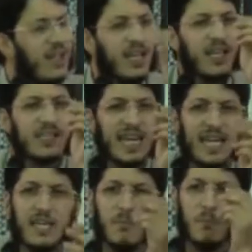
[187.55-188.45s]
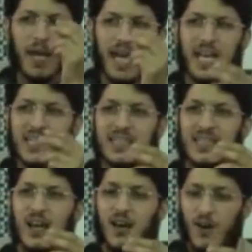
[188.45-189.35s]
He said,
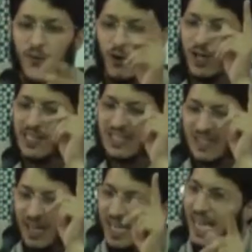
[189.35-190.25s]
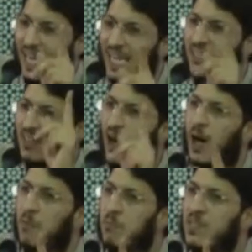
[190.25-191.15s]
peace for Israel
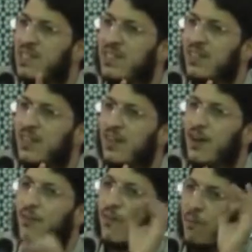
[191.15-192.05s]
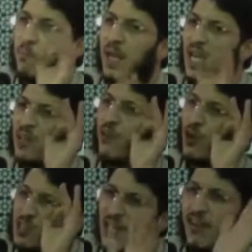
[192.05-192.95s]
comes from peace
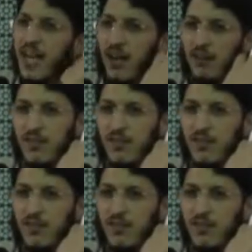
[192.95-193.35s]
for Syria.